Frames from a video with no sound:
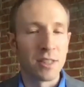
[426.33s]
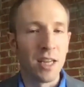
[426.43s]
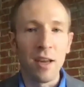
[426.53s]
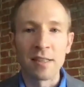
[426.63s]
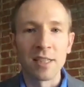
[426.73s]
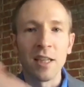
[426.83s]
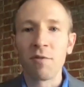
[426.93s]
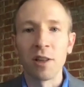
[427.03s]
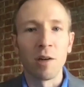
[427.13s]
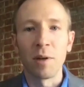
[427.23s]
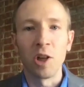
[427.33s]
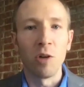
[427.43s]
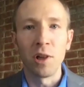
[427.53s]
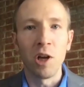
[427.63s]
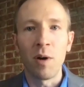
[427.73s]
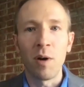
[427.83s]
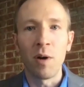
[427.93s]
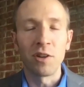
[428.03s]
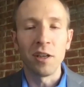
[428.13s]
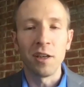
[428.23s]
It's still even a little bit below eye
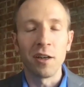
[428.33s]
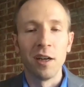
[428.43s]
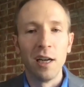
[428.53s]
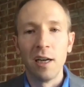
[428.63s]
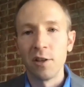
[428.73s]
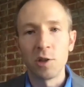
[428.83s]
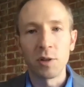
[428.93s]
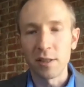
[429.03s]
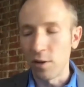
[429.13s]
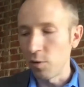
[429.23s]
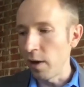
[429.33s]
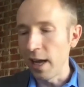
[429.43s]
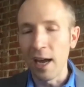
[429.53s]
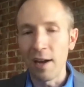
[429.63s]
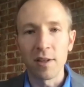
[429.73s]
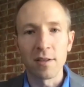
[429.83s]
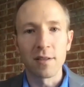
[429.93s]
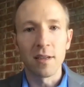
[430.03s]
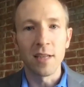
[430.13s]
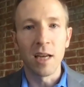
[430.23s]
level here, just because of the way I have this
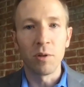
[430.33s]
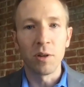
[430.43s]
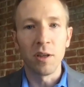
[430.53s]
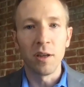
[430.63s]
table here.